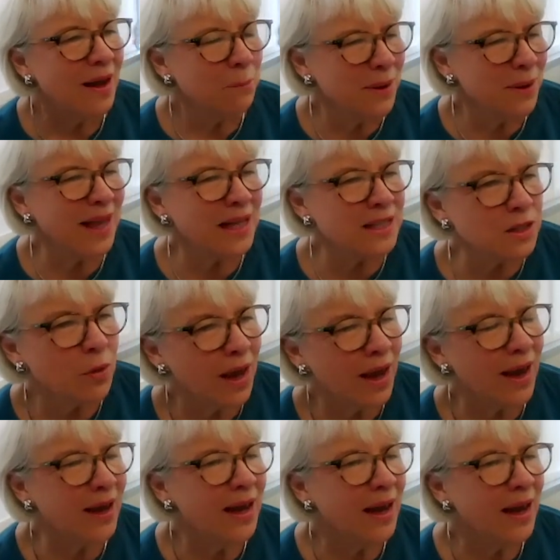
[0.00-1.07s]
But that's
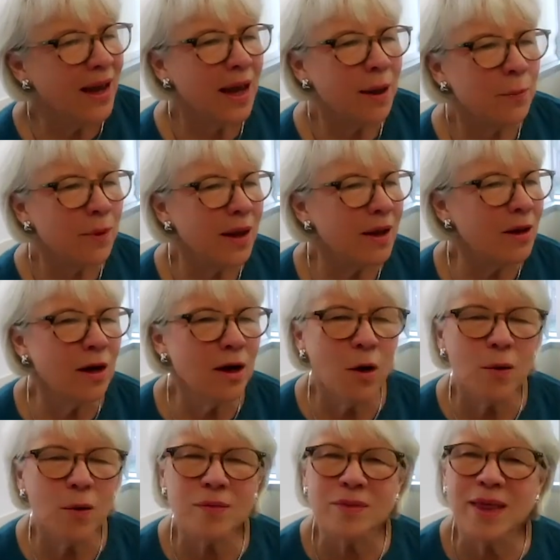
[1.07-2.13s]
okay. It you
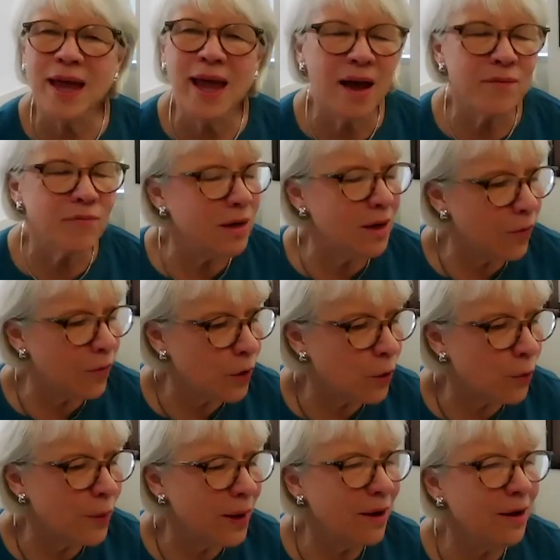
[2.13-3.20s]
know they have another
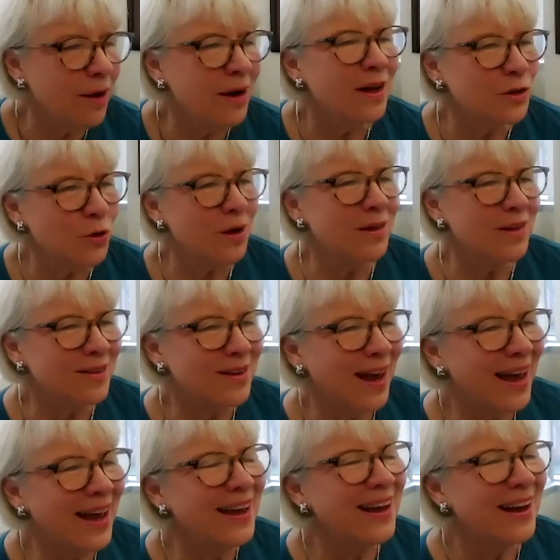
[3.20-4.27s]
career during the
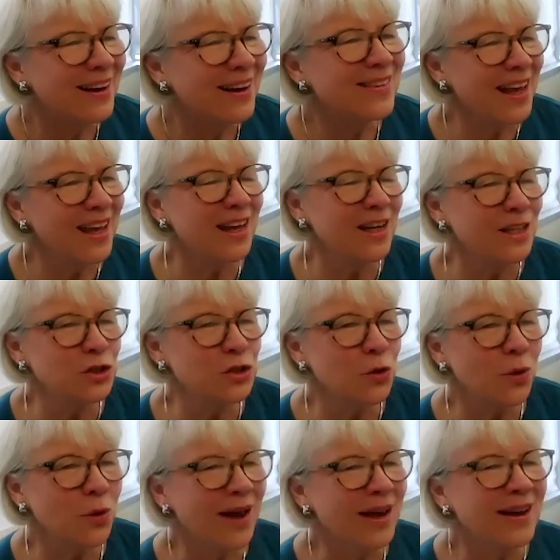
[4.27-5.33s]
day. They can
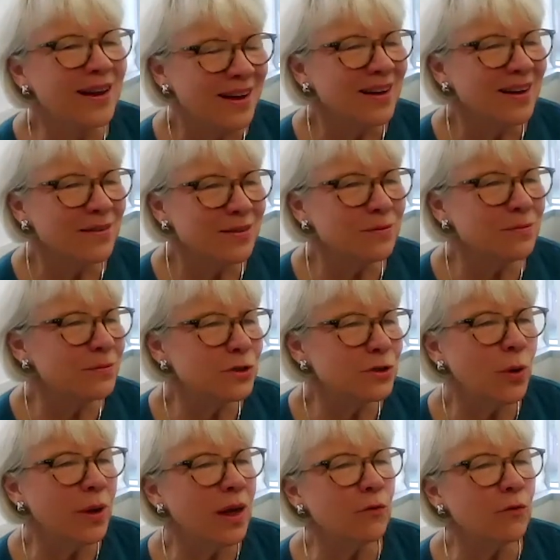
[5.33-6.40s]
enjoy
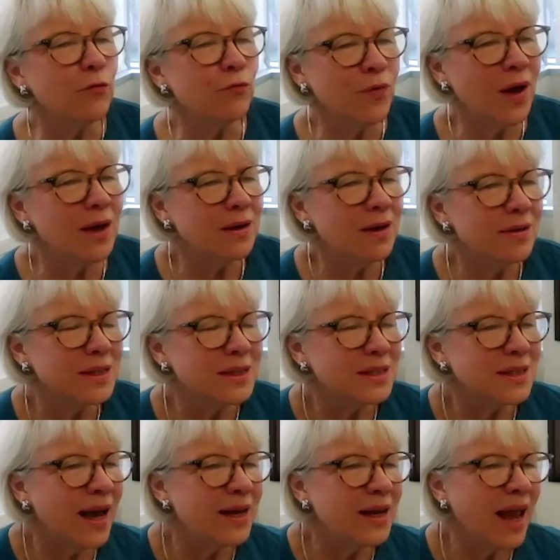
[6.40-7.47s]
doing it for fun on the
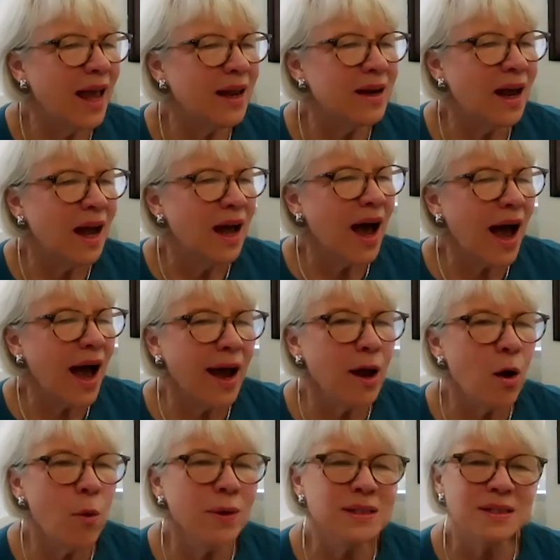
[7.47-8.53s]
side. And I
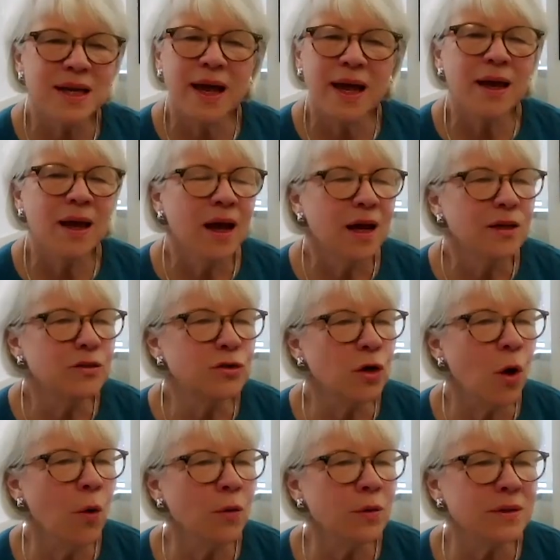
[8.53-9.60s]
always say,
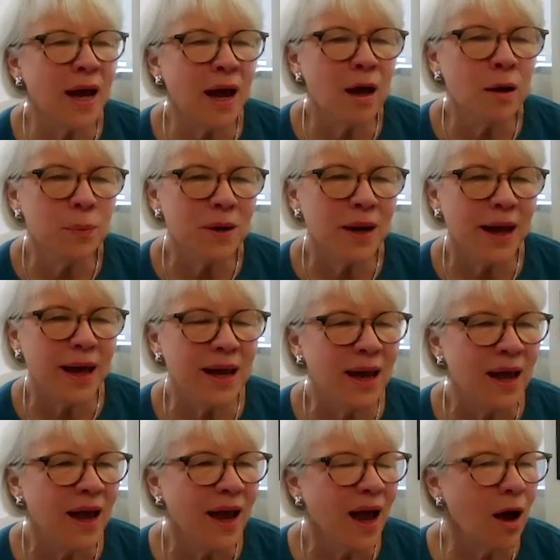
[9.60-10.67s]
don't downplay
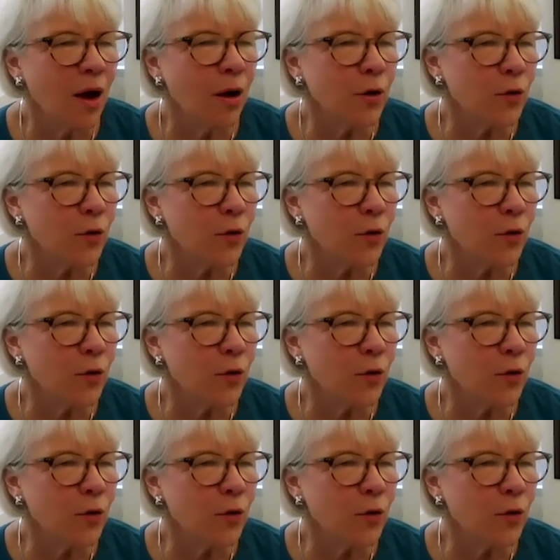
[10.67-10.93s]
how